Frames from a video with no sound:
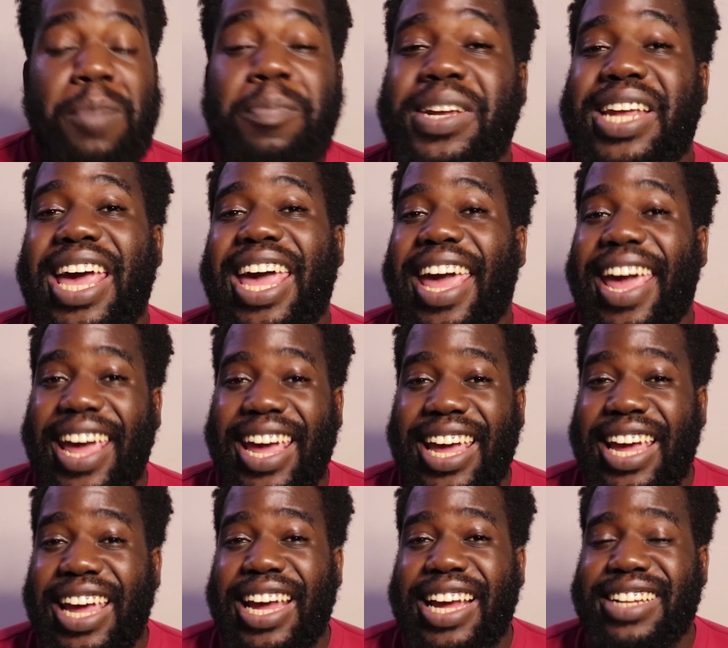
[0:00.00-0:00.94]
but I
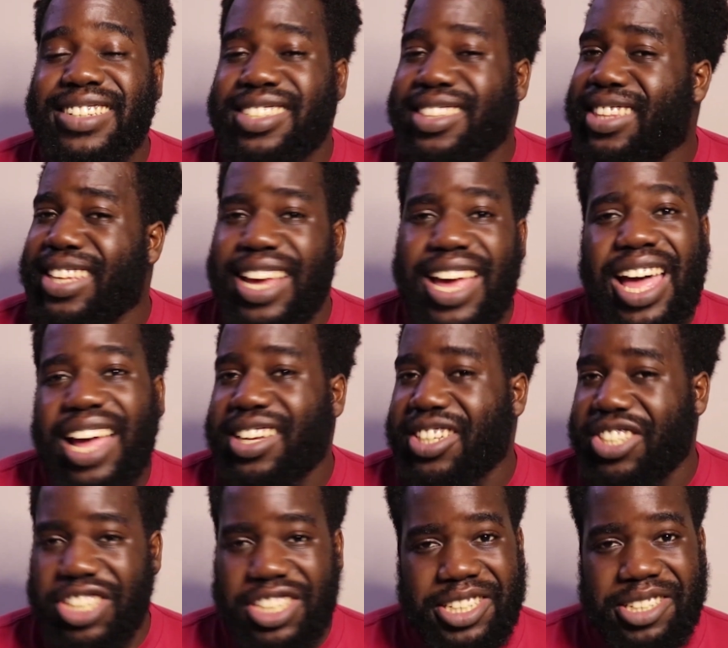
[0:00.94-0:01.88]
hated the
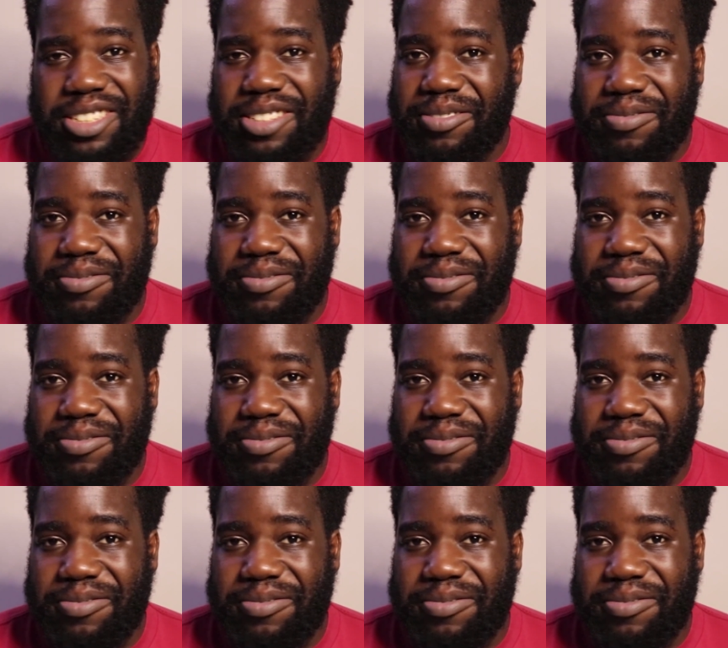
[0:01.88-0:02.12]
action.